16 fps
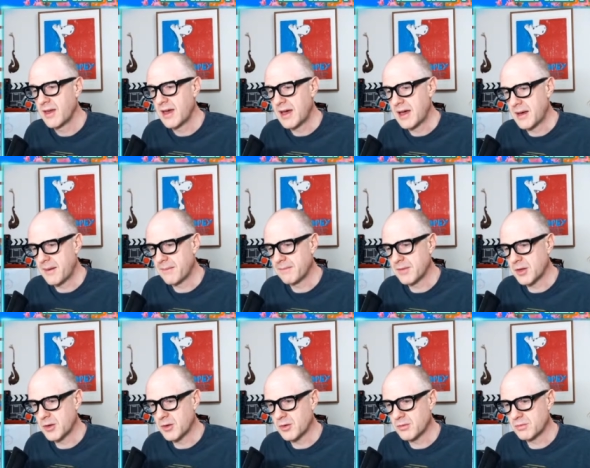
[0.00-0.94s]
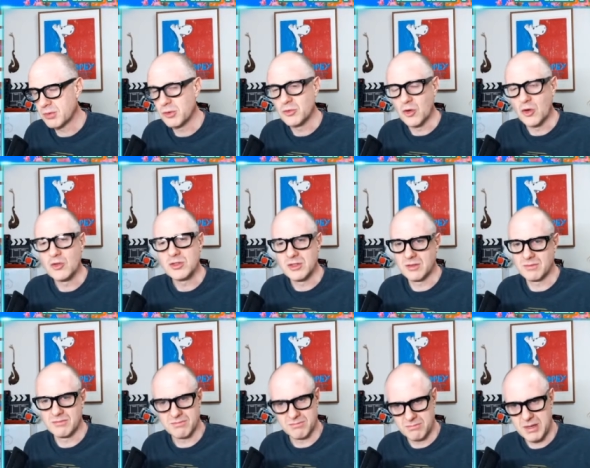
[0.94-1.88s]
um, you know,
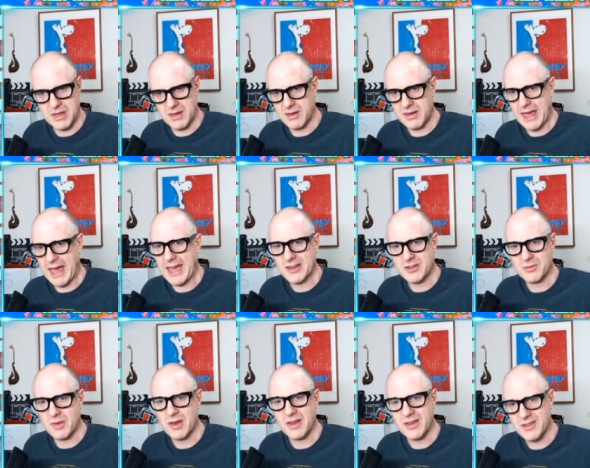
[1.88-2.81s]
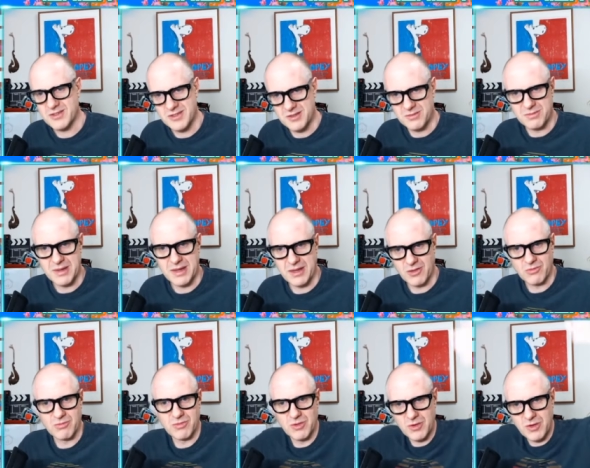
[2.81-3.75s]
plutonium being atomized and
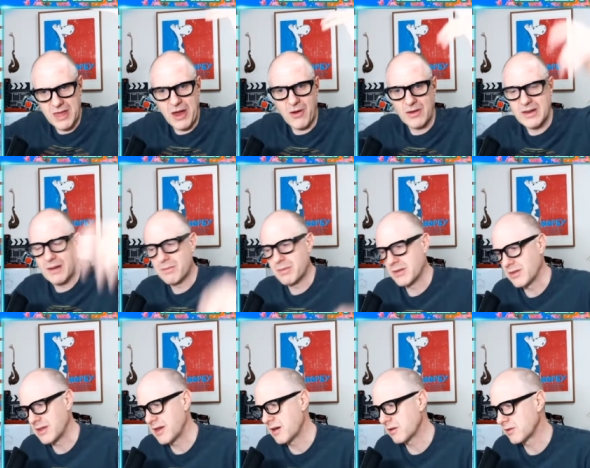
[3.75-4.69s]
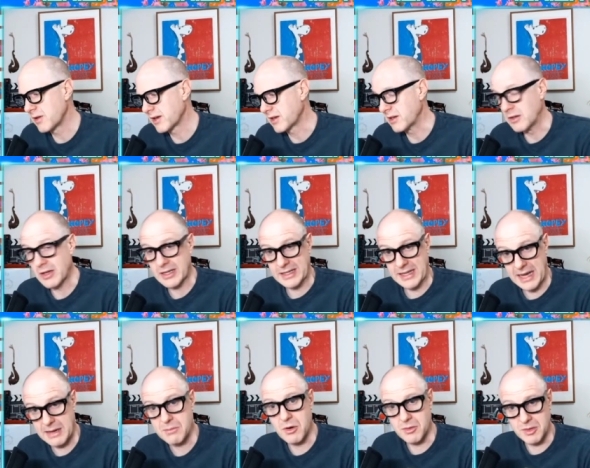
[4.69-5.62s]
being carried up in the air like a, like an
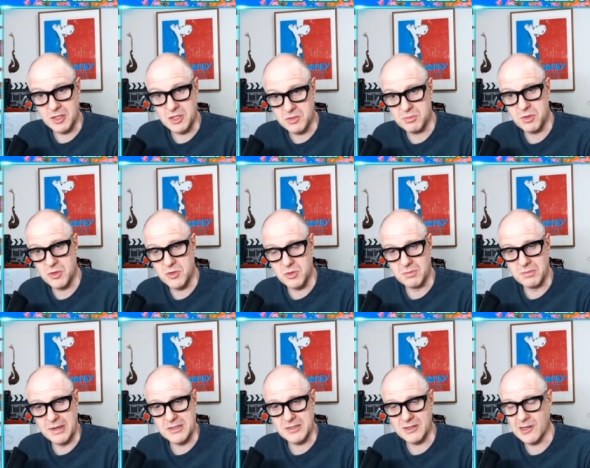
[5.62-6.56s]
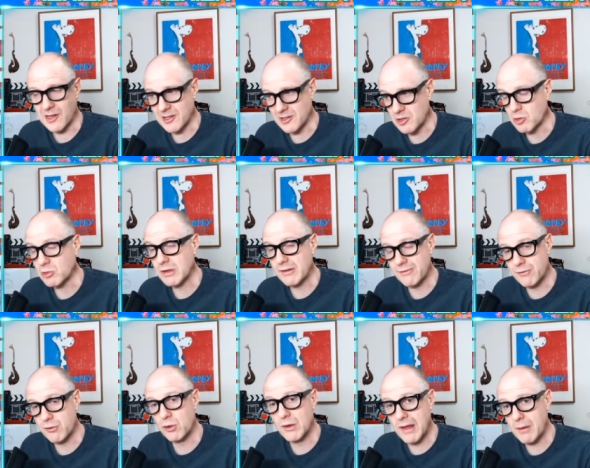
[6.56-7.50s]
A bomb explosion, basically like nuclear
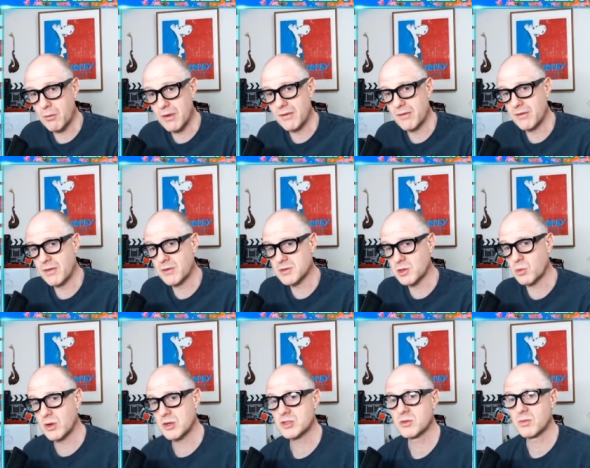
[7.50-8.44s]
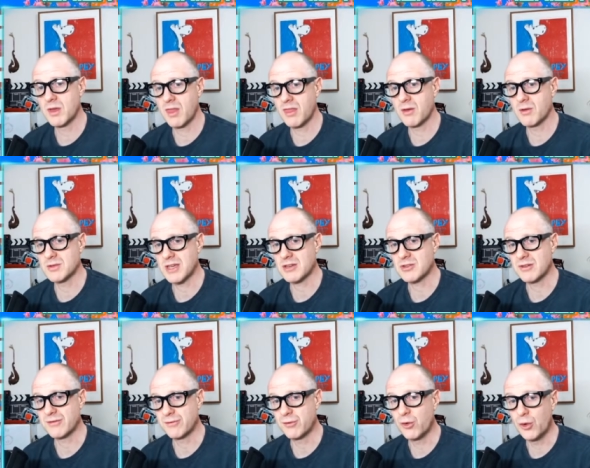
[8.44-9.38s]
fallout. If there was a question whether there was
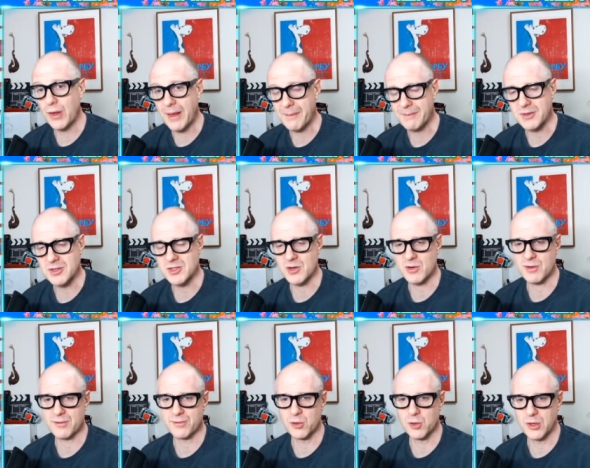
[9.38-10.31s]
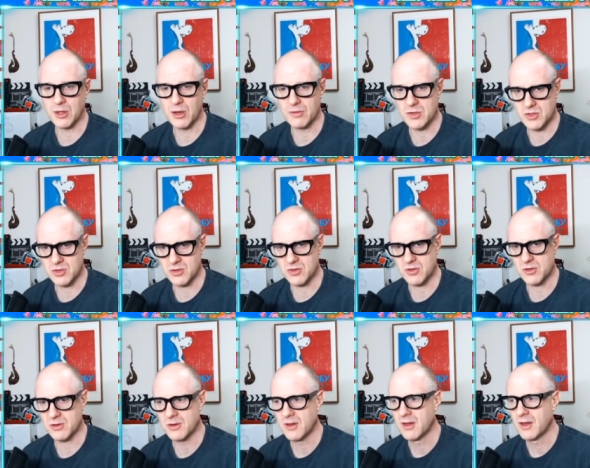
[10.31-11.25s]
actually fallout material falling over Tokyo,